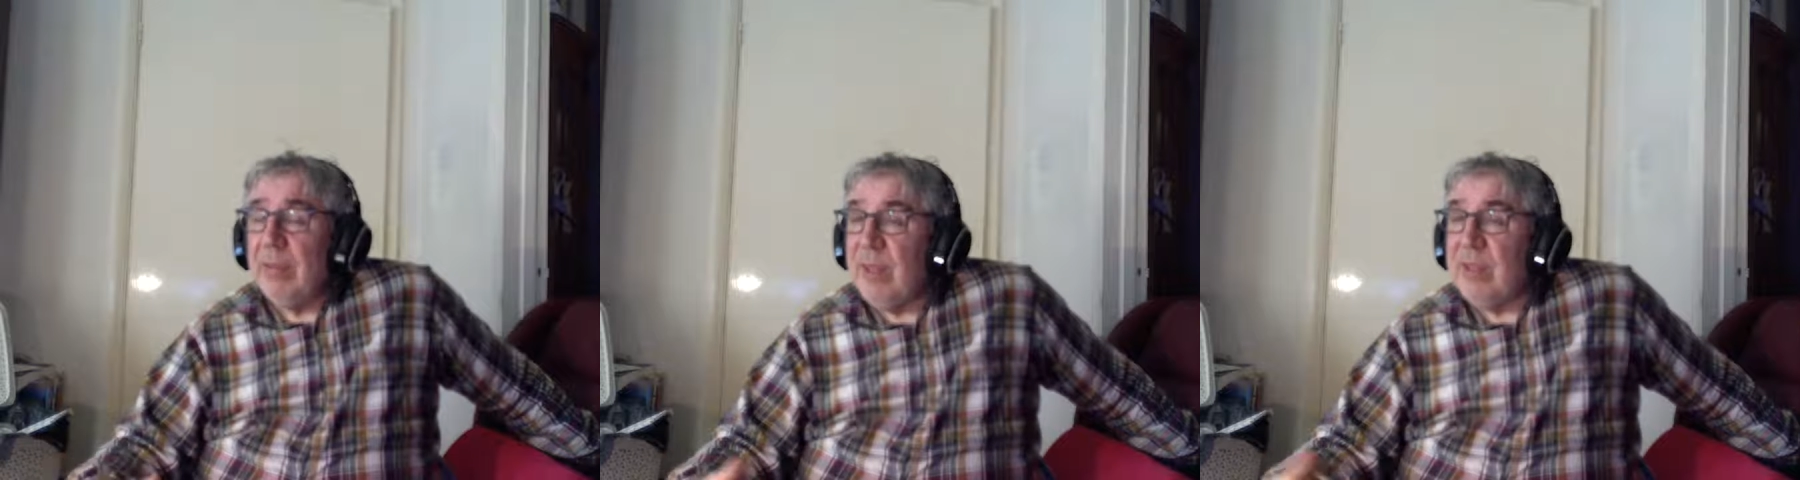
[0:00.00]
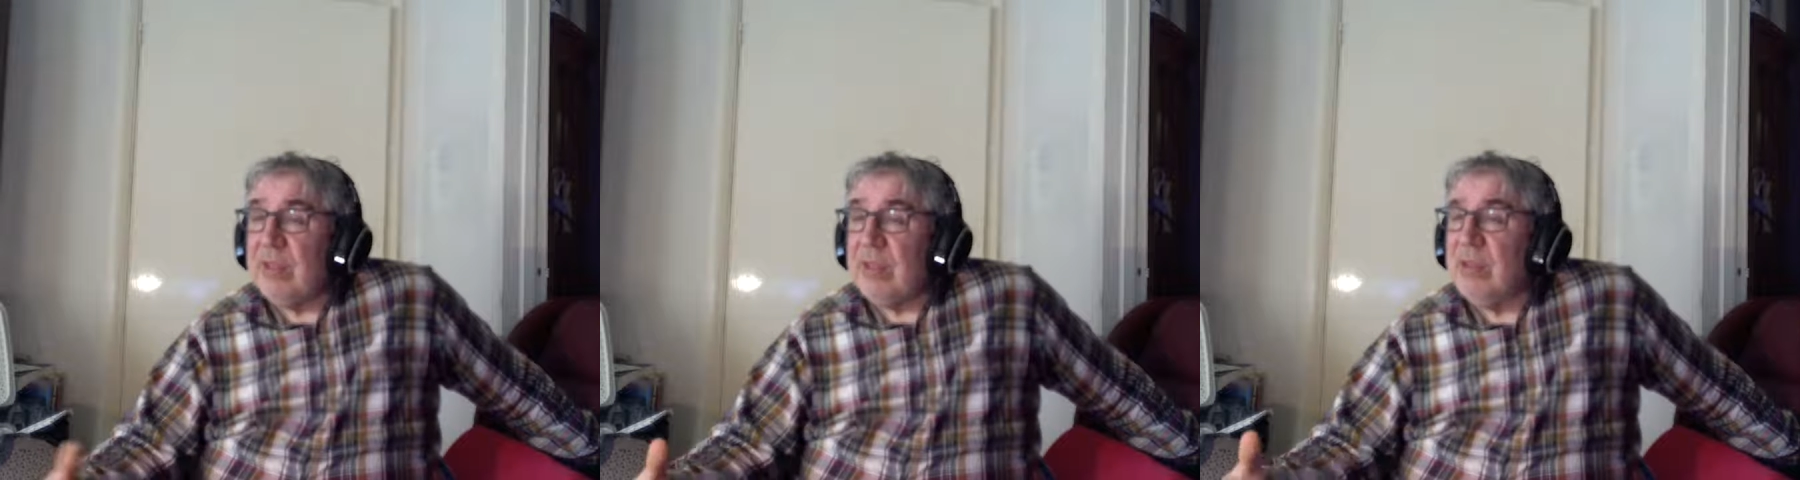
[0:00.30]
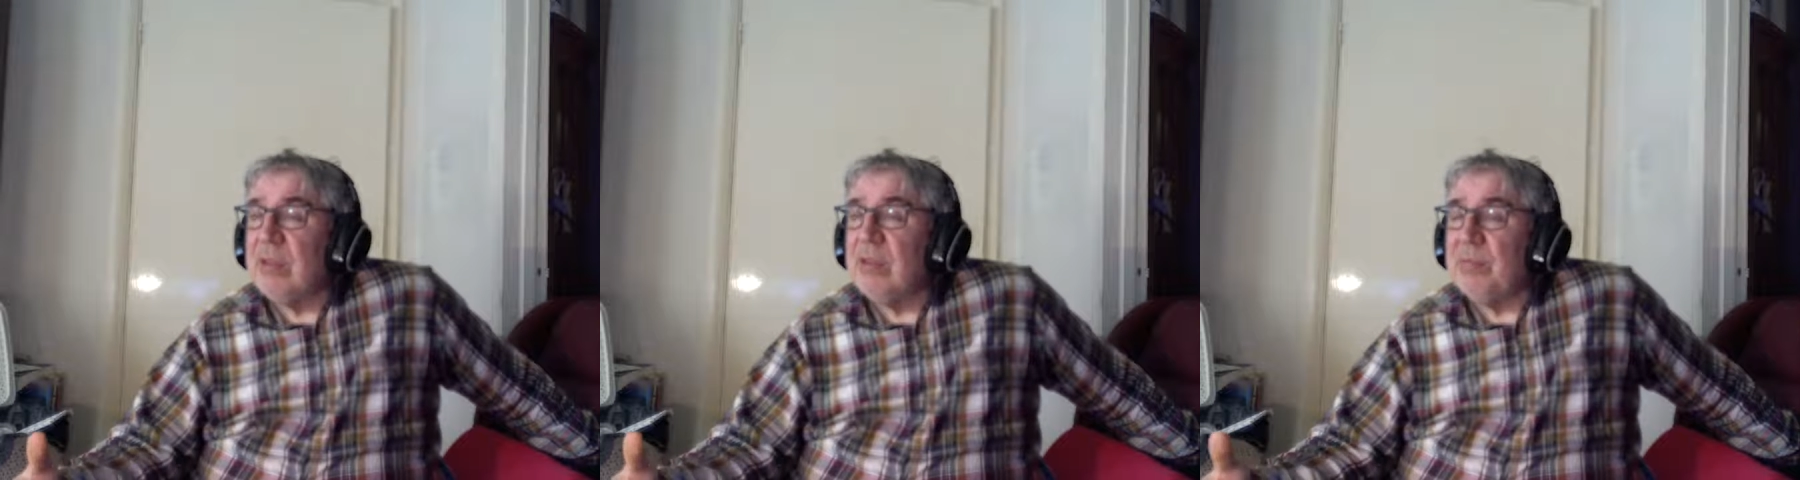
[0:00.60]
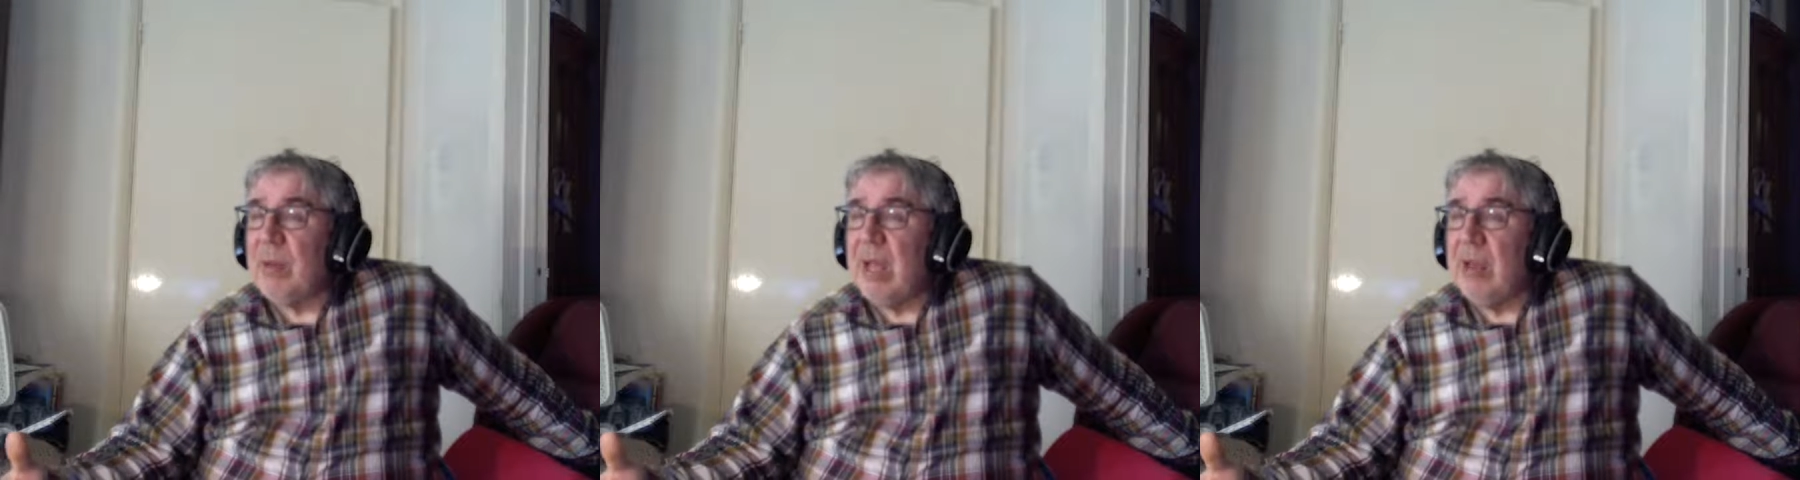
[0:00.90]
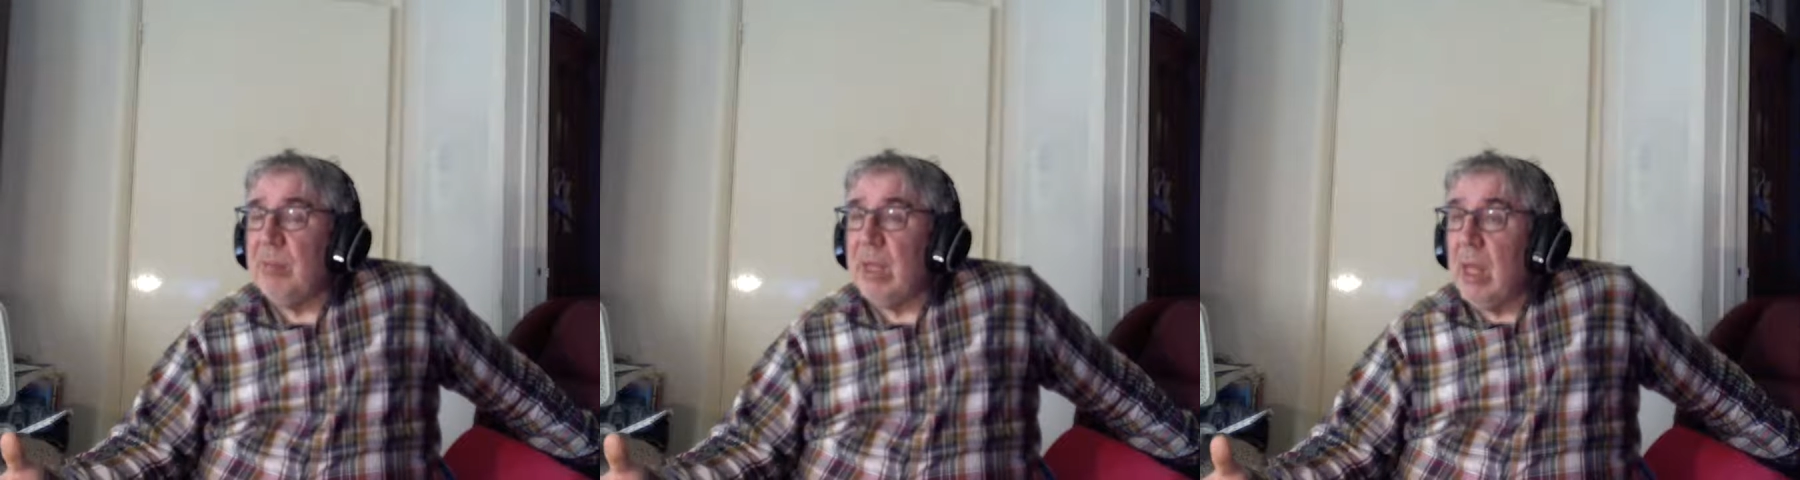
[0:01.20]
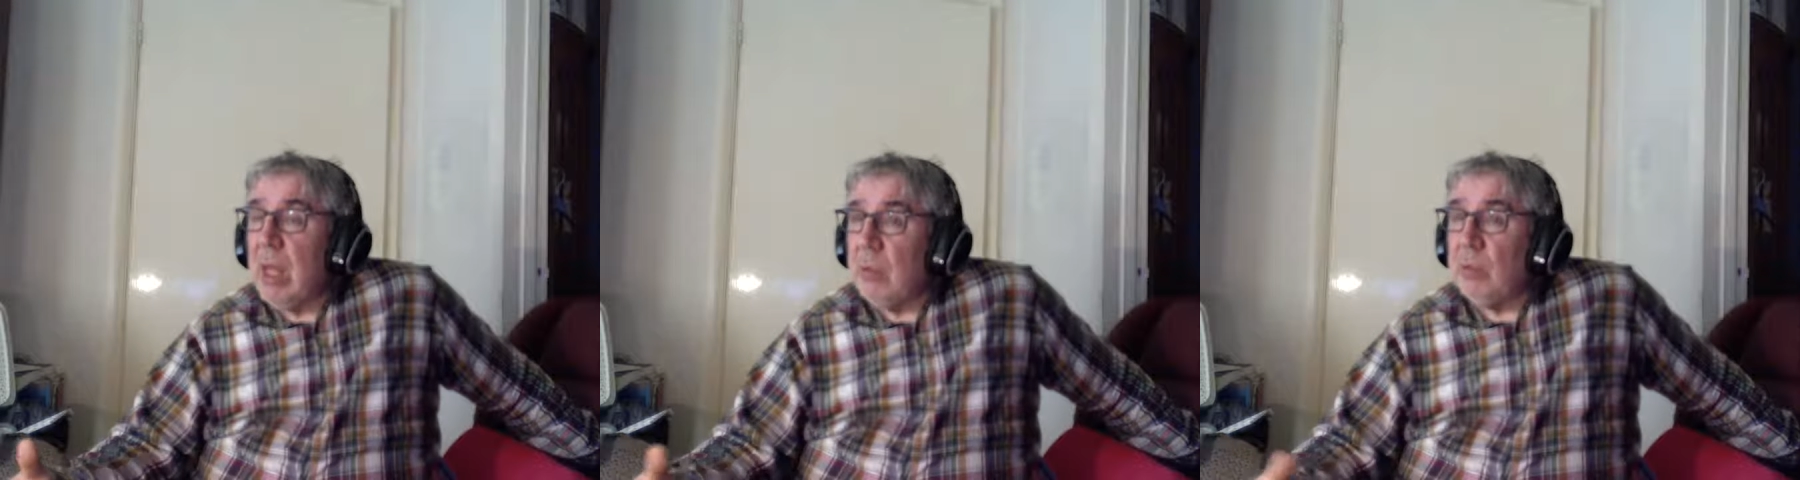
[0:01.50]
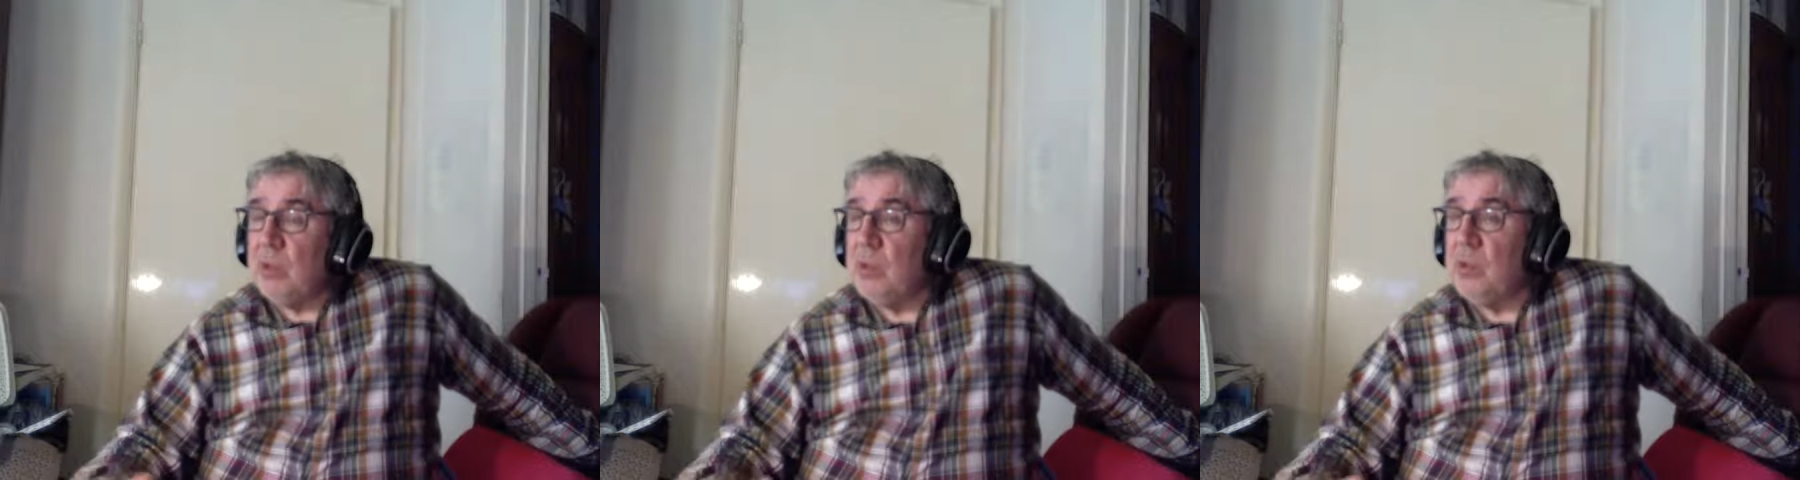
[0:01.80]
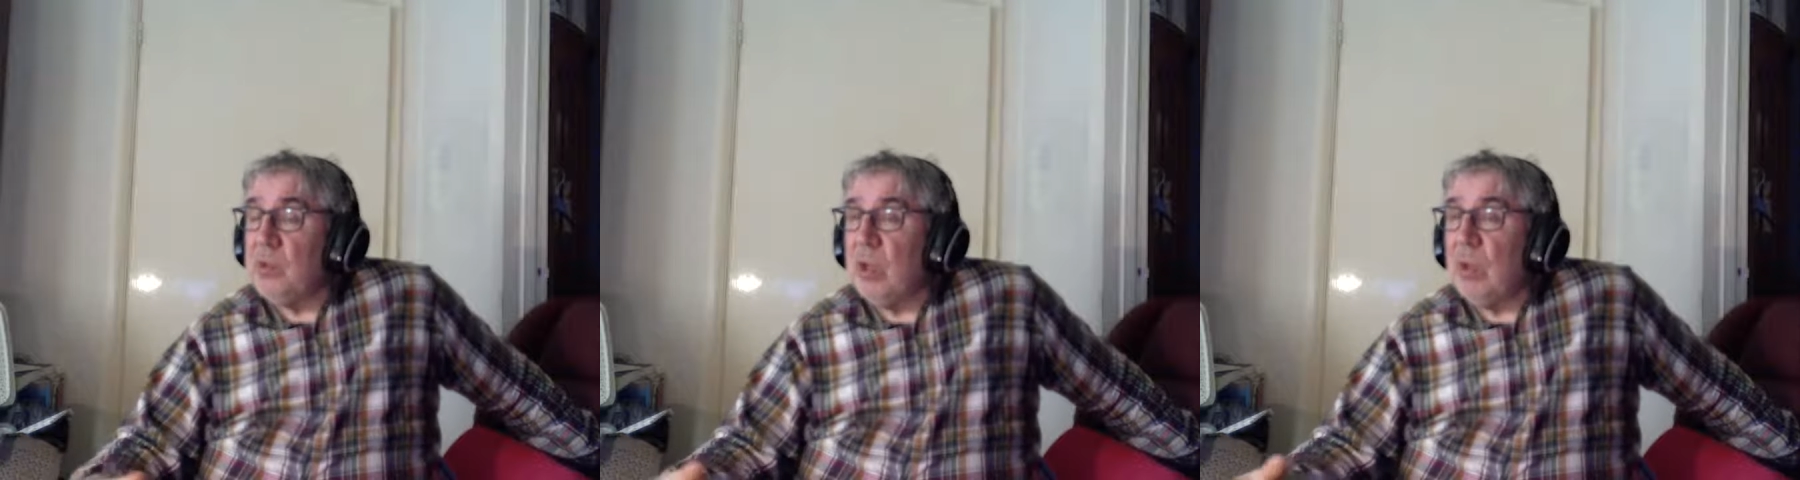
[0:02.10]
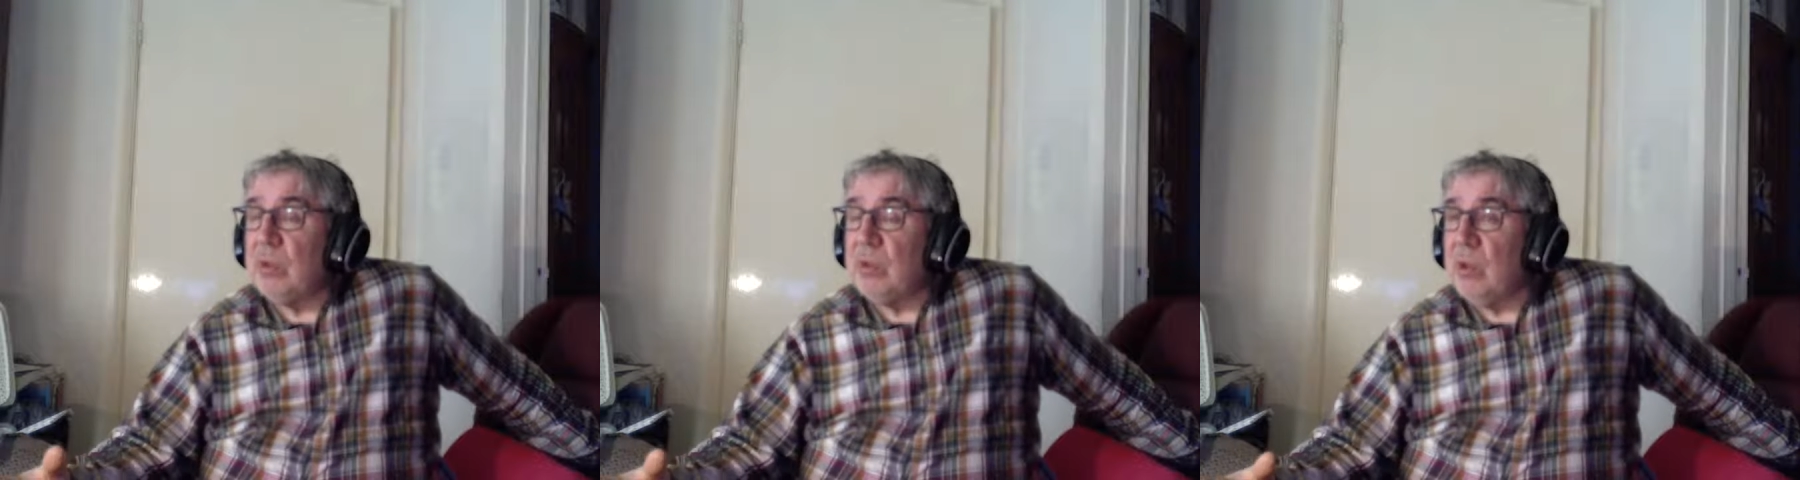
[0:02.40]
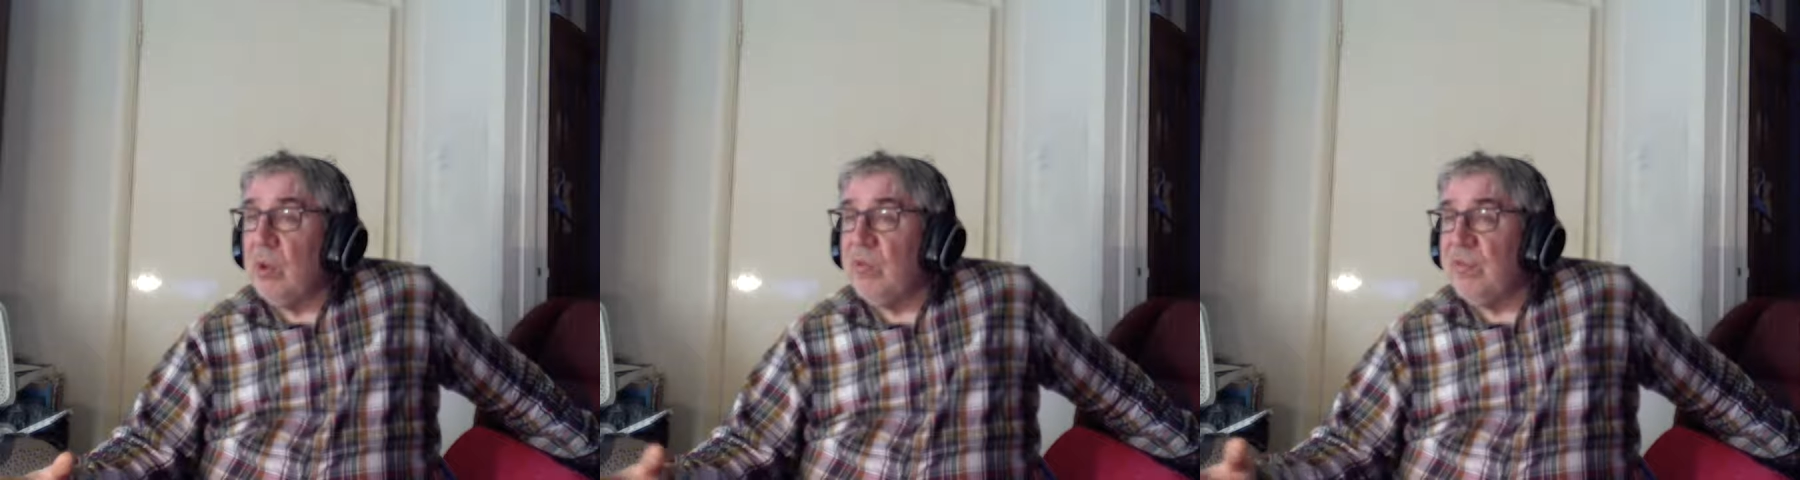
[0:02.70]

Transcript: This is inspiring me. I'm not too sure how it's going to